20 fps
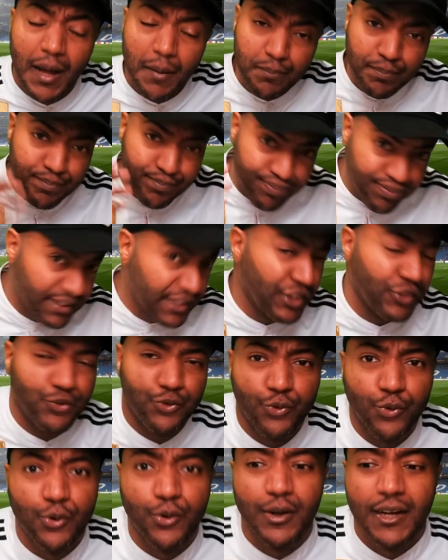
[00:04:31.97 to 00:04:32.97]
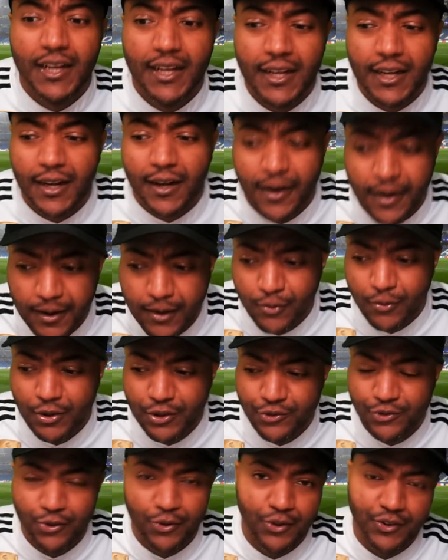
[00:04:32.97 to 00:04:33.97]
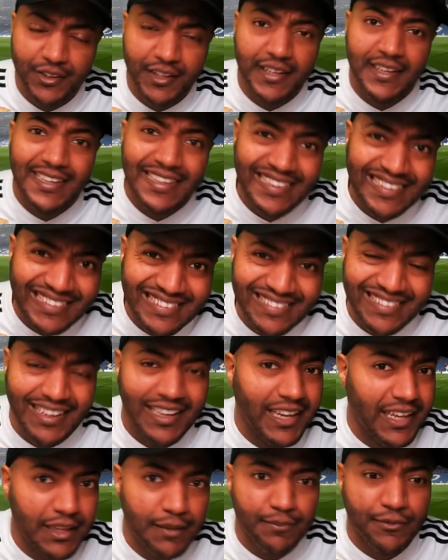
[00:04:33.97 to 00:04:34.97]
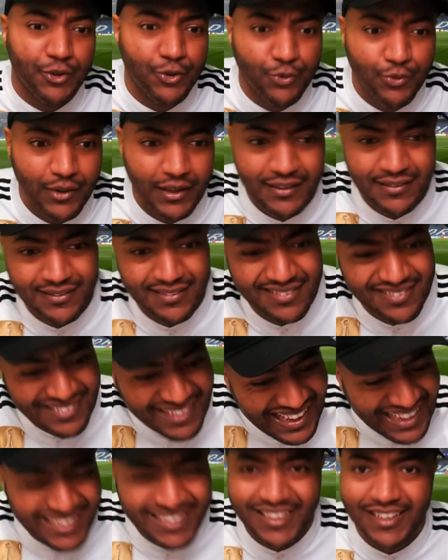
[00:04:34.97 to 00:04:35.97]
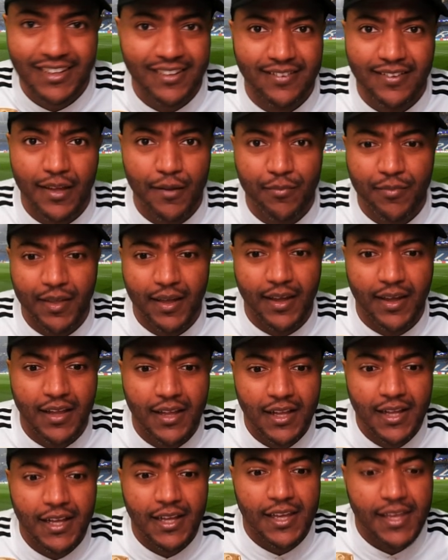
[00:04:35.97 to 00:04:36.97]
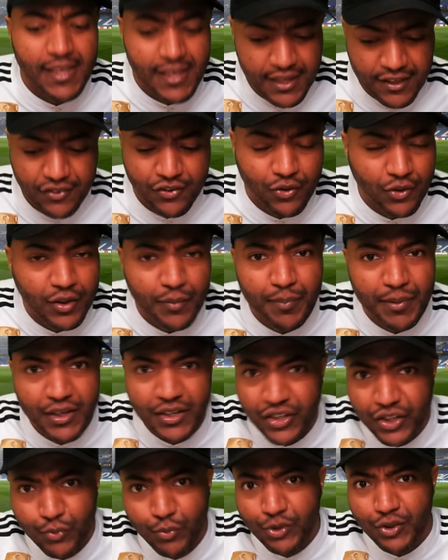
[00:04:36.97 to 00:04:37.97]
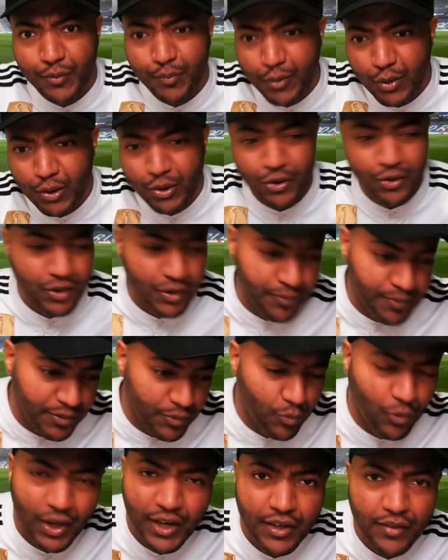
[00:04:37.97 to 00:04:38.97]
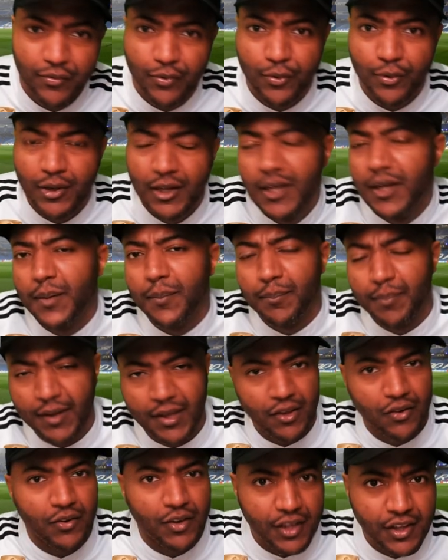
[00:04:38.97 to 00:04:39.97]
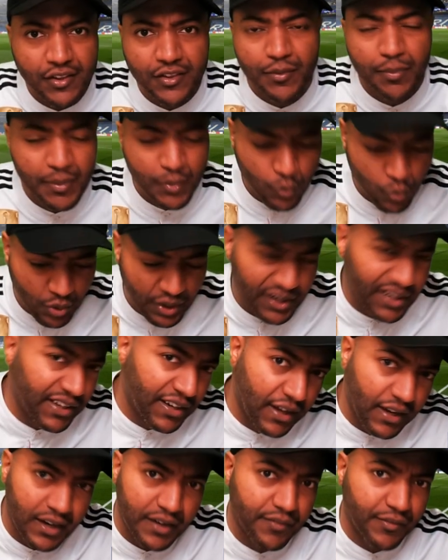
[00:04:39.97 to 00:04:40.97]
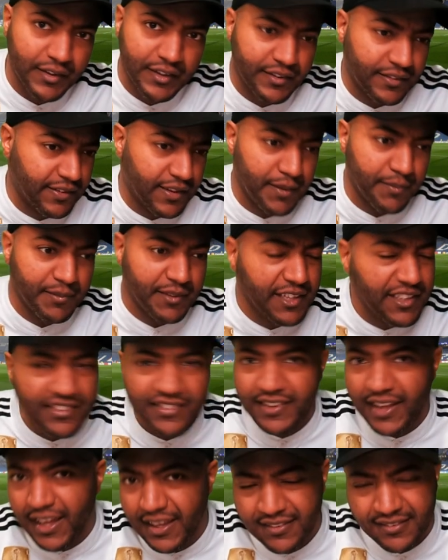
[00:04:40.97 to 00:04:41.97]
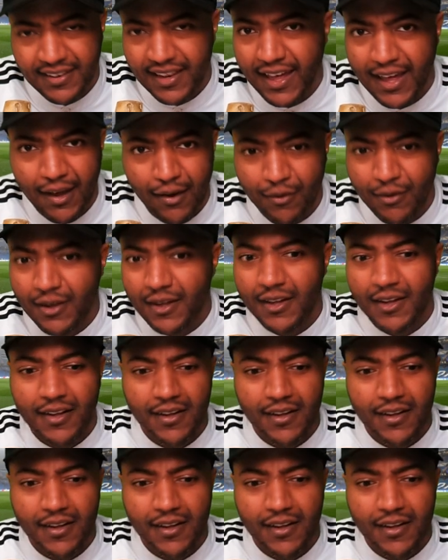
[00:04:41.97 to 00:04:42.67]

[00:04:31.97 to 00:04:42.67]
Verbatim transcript: I'm pretty sure Carlo Ancelotti is telling him to do exactly the same thing. Yes, you could be good with the ball, you could be wonderful, but you need to be working hard for the team. These days now,